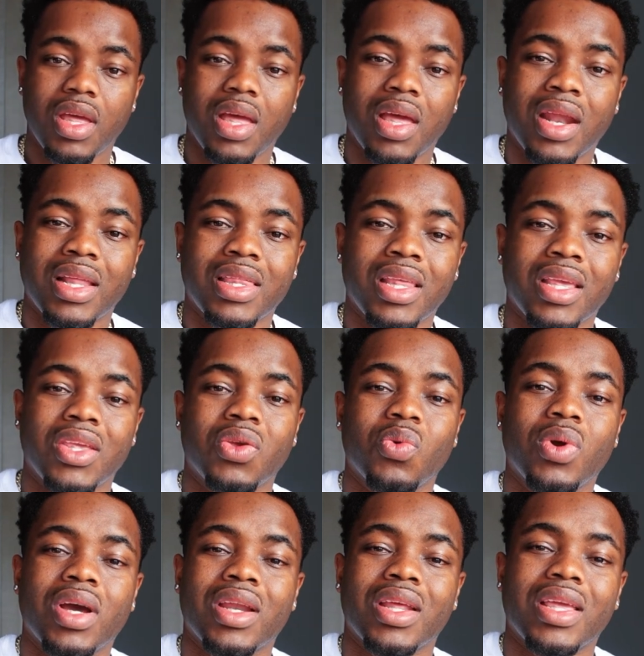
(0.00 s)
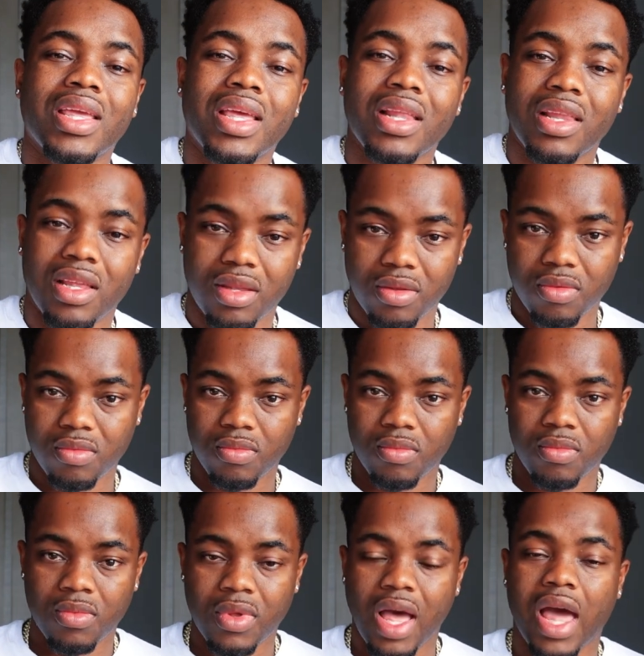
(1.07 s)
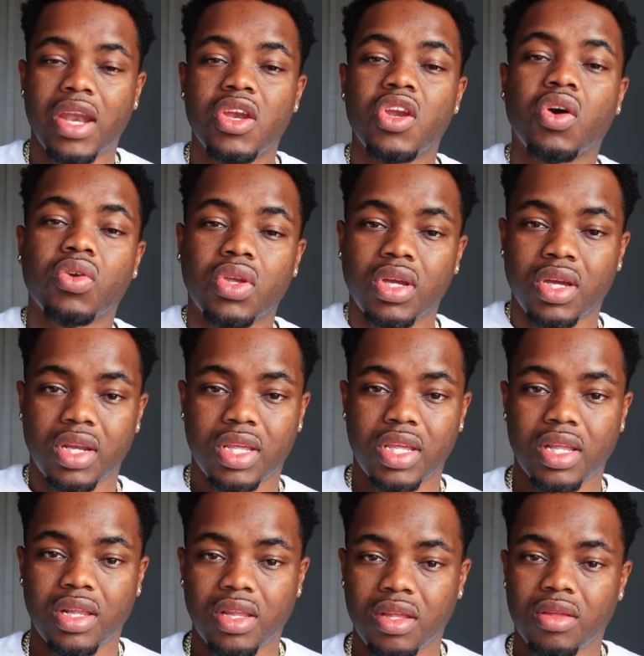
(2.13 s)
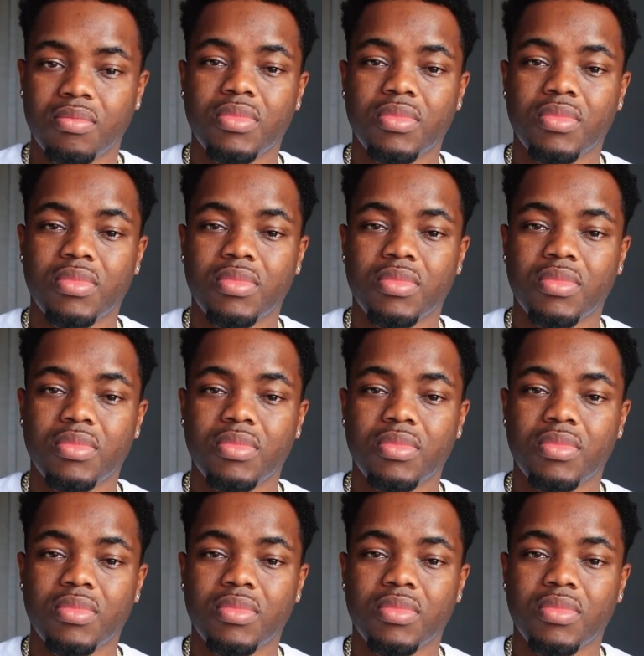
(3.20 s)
And I think you're going to kill it. I know you're going to kill it